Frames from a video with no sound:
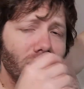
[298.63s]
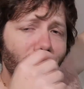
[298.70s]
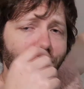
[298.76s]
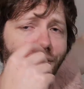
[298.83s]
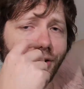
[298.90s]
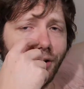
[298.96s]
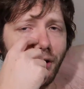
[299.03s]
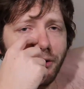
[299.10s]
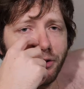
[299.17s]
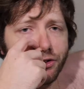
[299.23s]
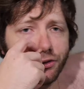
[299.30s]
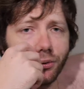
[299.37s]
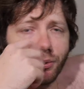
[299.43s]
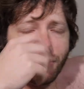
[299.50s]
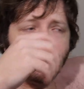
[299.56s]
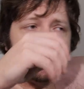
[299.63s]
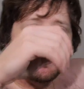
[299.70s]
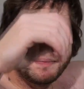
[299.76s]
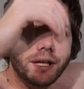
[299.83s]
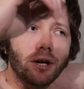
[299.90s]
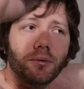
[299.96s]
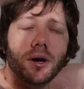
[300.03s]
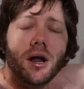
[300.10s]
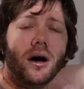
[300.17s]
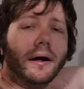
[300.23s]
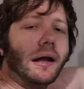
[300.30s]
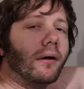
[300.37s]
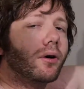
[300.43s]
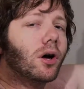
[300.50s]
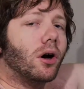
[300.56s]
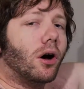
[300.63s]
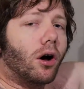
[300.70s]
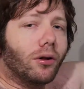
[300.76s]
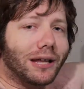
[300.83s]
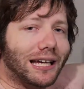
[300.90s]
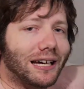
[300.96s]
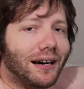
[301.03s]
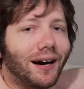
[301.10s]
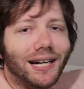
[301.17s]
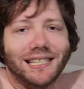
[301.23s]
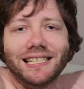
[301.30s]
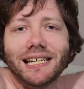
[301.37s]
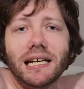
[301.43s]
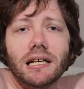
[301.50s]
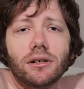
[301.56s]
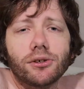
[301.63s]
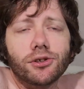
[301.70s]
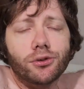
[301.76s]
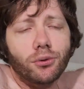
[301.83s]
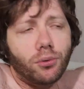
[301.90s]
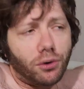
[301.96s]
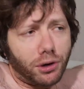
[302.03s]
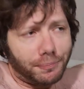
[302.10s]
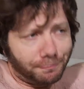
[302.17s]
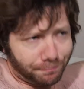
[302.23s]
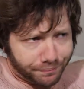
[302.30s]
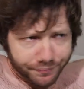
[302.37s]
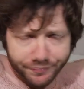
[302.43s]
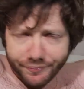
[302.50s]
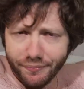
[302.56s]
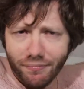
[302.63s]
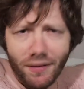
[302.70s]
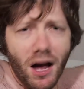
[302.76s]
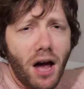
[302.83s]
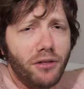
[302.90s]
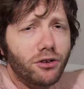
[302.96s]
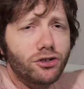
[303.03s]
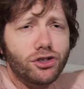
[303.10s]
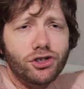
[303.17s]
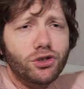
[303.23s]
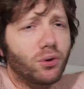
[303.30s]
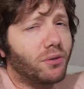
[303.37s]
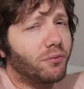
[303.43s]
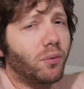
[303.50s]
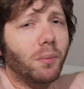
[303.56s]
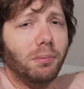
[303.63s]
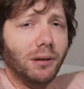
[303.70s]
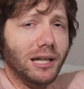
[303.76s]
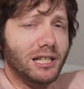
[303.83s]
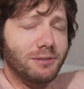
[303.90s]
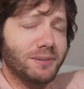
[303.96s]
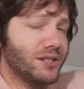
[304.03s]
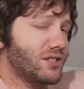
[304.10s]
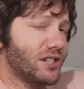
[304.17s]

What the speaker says: if there are other sort of, non-alcoholic cocktails or other just sort of replacements that